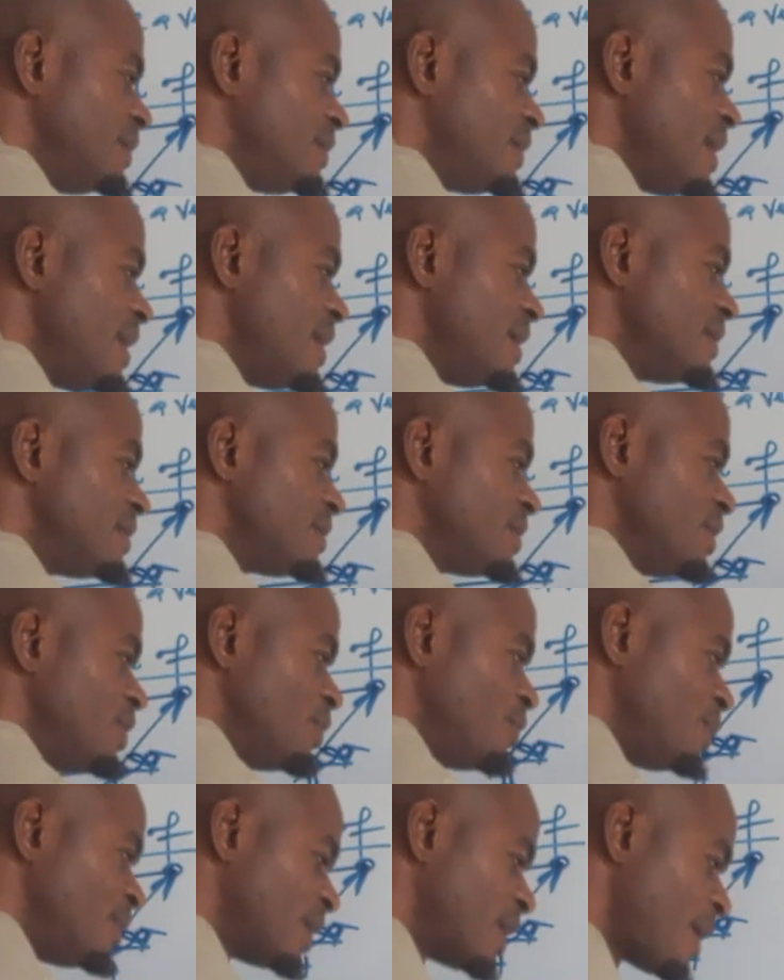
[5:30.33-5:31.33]
This
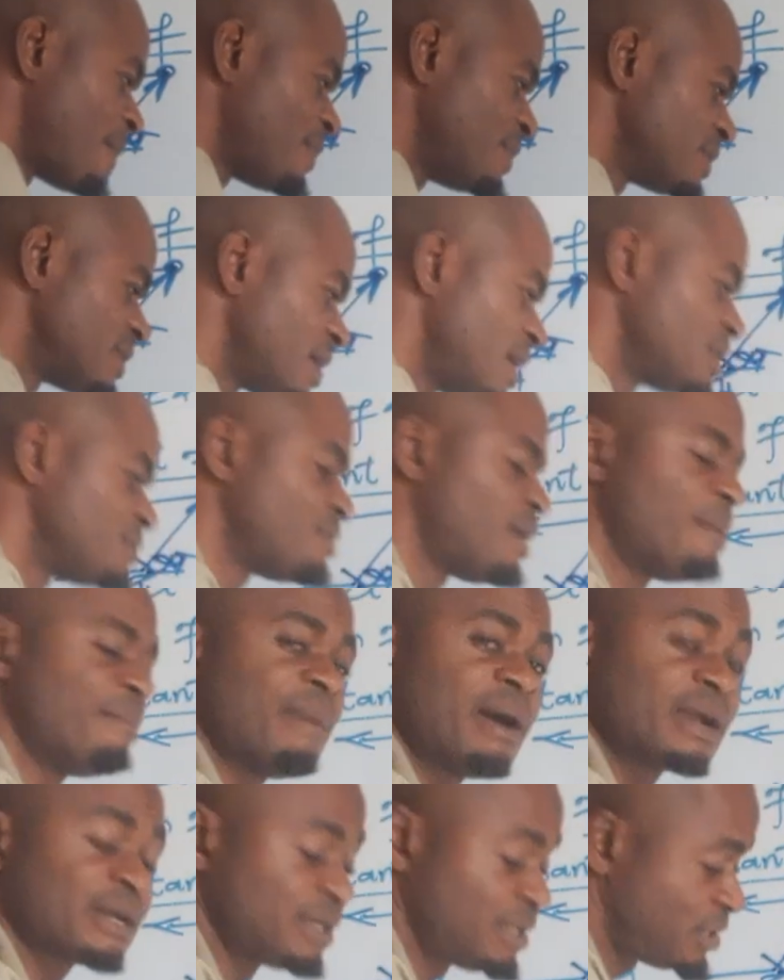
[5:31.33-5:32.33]
will represent
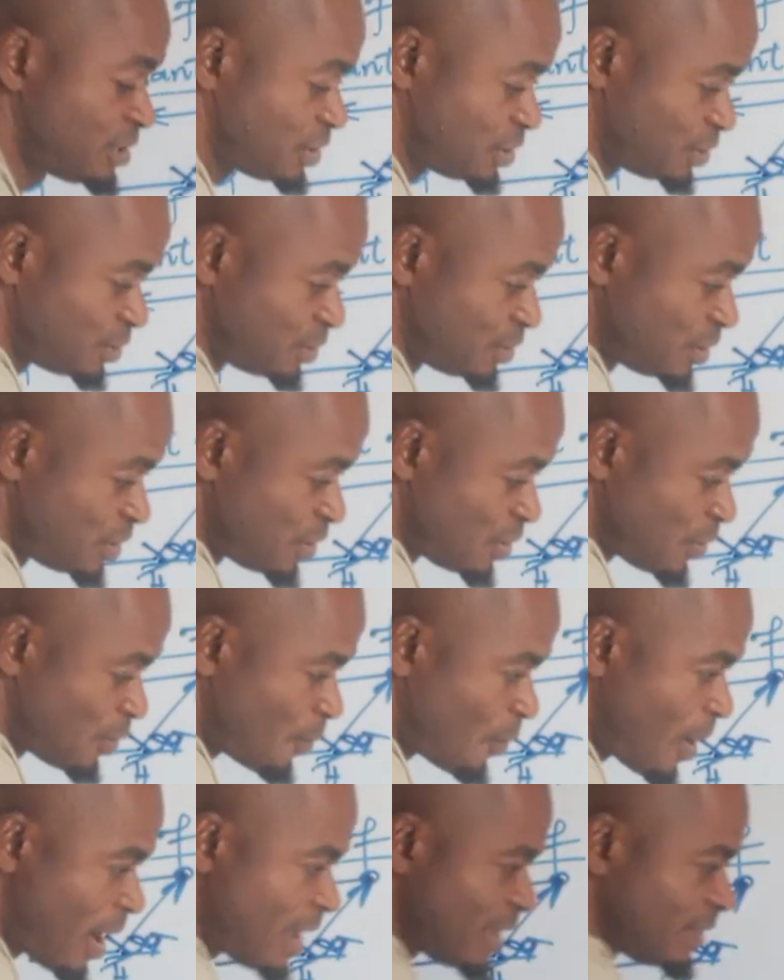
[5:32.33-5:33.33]
my magnitude,
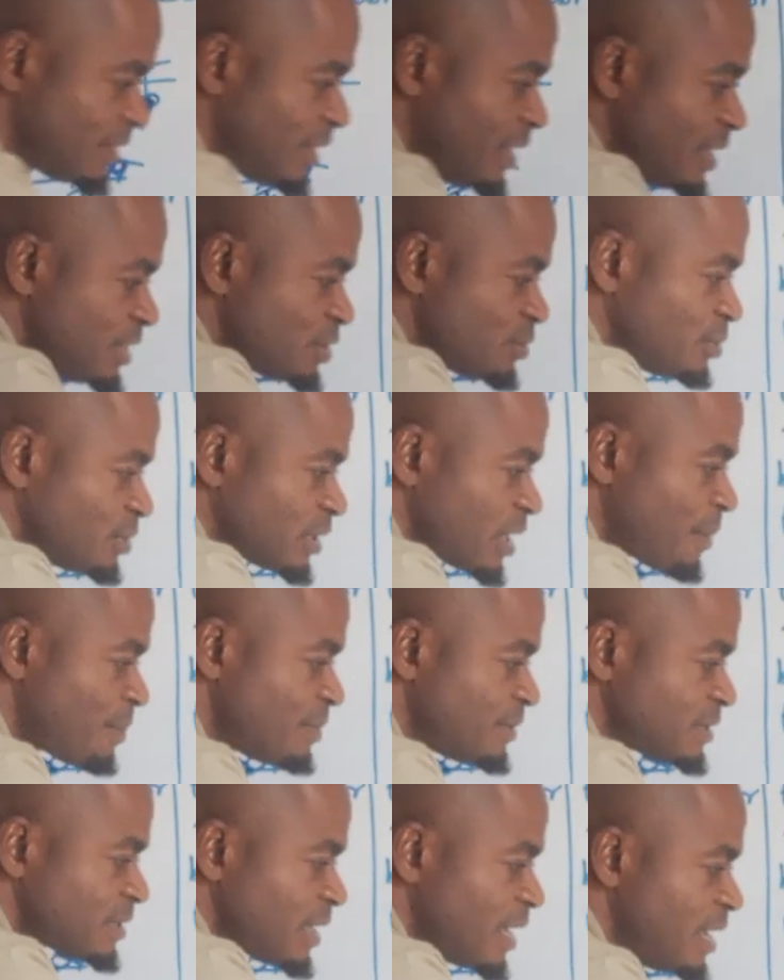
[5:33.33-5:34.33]
while this will
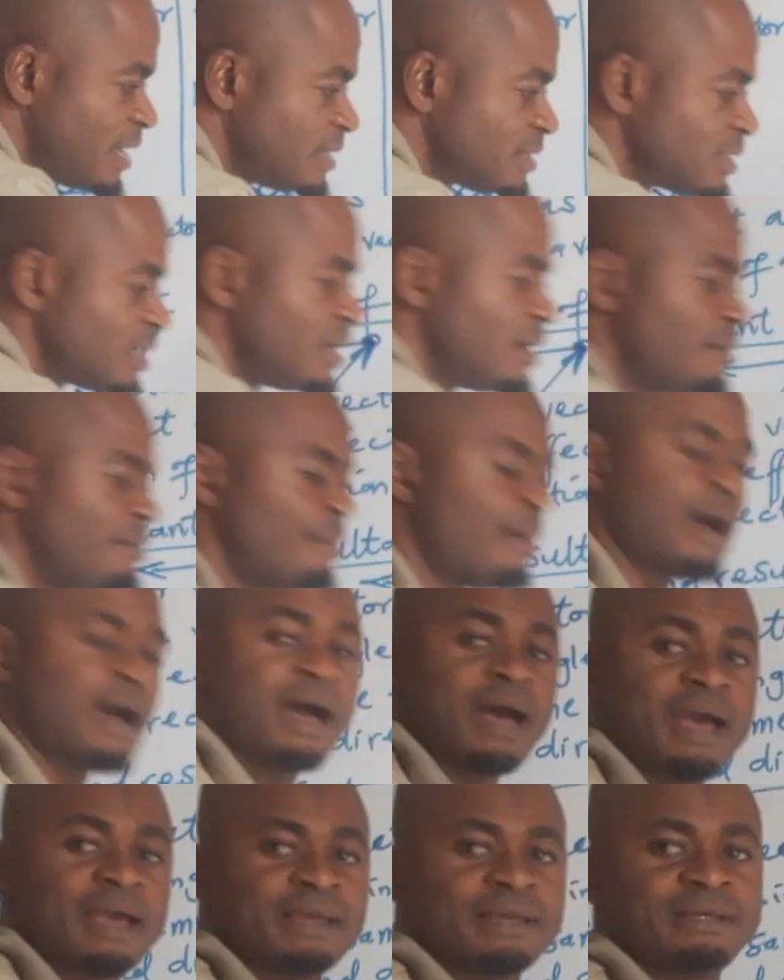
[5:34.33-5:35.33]
represent
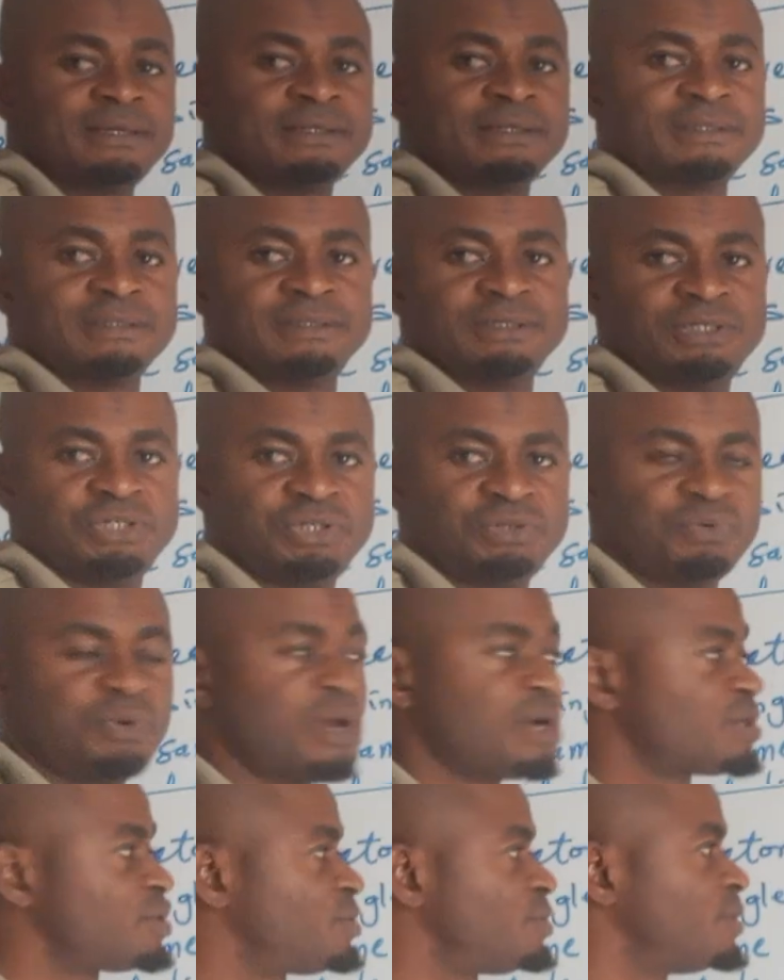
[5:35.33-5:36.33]
my
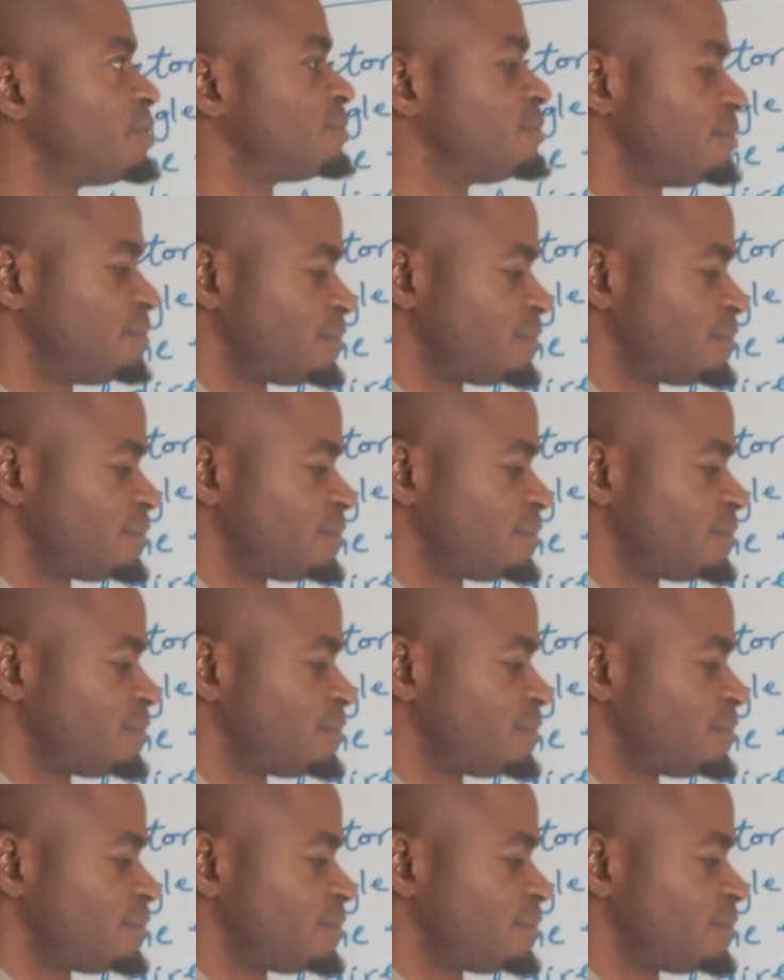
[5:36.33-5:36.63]
direction.